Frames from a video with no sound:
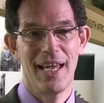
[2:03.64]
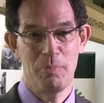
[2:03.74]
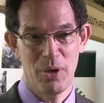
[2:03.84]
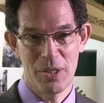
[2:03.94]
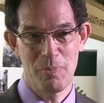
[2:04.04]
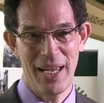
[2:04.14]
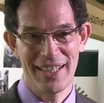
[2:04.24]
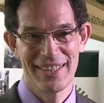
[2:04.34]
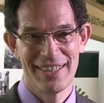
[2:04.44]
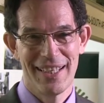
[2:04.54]
a
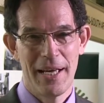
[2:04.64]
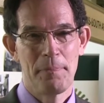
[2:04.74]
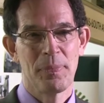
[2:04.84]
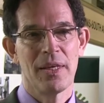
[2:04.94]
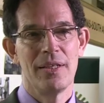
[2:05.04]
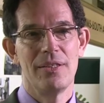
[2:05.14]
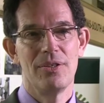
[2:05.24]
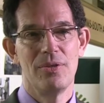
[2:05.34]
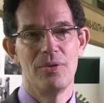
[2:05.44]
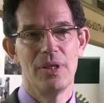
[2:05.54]
prospect,
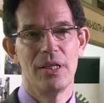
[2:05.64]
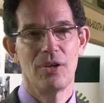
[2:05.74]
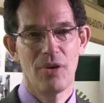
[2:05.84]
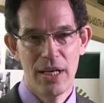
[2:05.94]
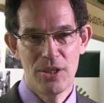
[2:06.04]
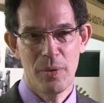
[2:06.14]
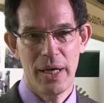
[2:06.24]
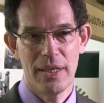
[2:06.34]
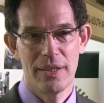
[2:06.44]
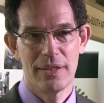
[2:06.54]
to
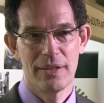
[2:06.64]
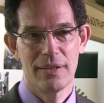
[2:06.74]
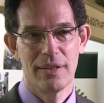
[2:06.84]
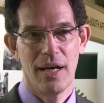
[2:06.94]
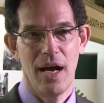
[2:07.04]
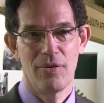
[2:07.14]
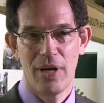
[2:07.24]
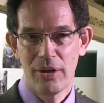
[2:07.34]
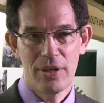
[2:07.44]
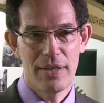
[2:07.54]
graduate
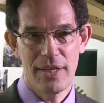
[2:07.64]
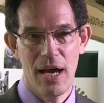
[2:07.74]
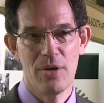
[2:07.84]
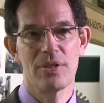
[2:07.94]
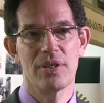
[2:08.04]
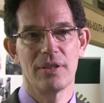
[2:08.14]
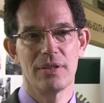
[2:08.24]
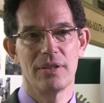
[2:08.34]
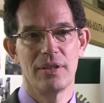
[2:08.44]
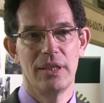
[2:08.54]
around 1,000
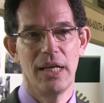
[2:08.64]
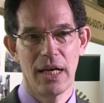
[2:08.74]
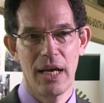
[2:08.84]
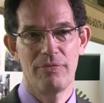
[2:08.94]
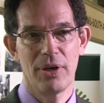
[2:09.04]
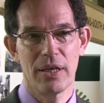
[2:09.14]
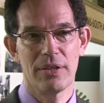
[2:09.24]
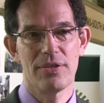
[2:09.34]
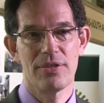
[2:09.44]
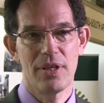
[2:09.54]
young
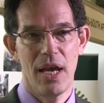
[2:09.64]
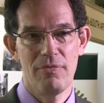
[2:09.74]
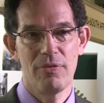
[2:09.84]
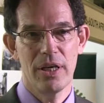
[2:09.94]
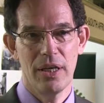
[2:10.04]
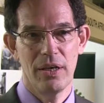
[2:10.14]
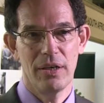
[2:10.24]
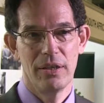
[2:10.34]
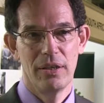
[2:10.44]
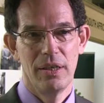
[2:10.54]
Africans every year,
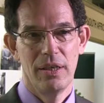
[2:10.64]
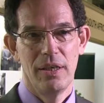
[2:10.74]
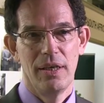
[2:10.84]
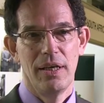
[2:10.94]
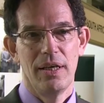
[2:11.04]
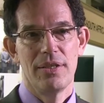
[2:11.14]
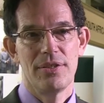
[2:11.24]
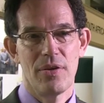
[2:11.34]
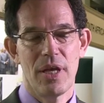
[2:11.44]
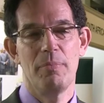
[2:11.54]

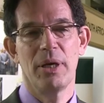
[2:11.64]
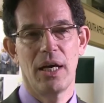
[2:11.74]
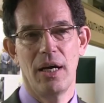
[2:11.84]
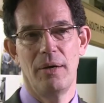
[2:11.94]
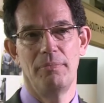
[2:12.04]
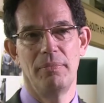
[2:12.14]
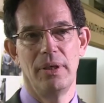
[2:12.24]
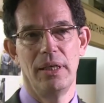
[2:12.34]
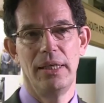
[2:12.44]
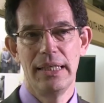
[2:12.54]
so they become
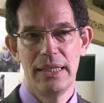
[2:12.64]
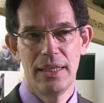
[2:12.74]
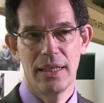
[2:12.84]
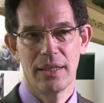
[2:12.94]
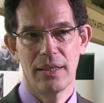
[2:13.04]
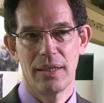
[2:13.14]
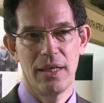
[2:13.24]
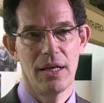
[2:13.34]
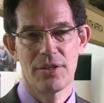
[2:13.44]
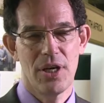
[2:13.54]
leading
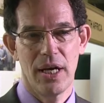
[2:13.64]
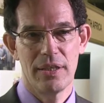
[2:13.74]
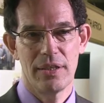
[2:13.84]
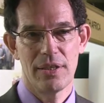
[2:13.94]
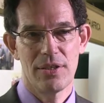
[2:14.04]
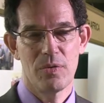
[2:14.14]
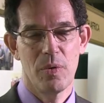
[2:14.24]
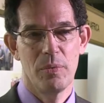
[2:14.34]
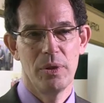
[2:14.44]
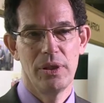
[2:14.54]
young scientists.
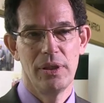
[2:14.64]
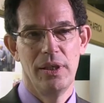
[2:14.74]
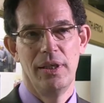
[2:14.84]
We will